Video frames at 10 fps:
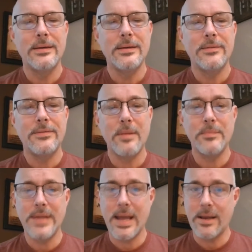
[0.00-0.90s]

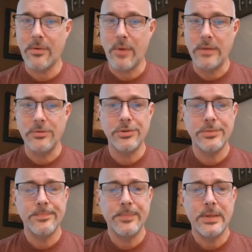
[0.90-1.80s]
From TechCrunch,
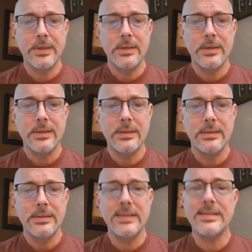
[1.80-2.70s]

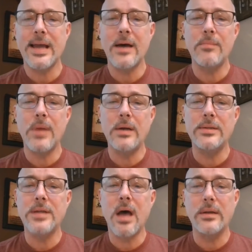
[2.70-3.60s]

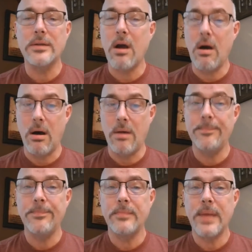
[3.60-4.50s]

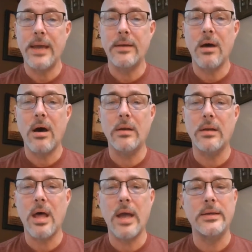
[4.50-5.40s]
DiscountMugs.com, an
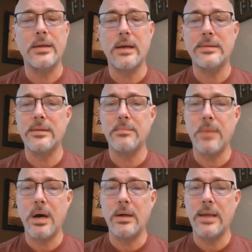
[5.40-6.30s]
online custom
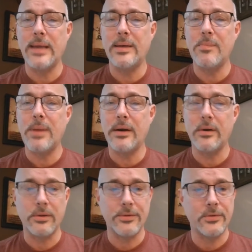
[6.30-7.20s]
mug and
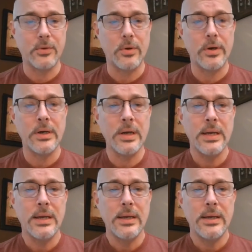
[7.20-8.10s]
apparel store,
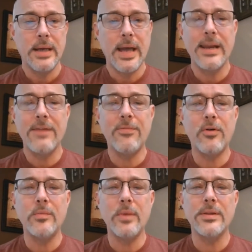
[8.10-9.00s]
had a
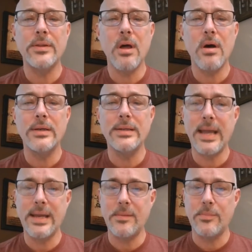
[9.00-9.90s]
four month long
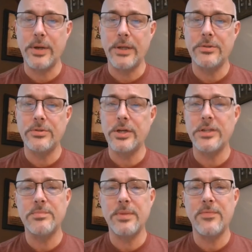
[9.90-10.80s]
data breach
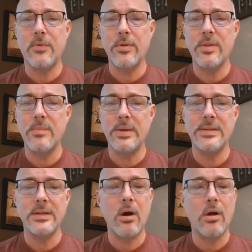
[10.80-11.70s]
just before the
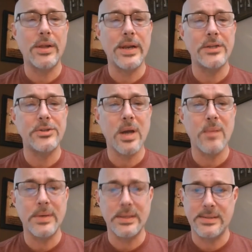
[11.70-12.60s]
busy holiday
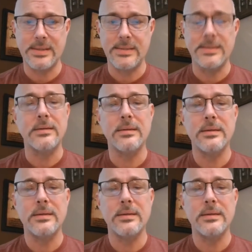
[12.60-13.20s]
shopping season.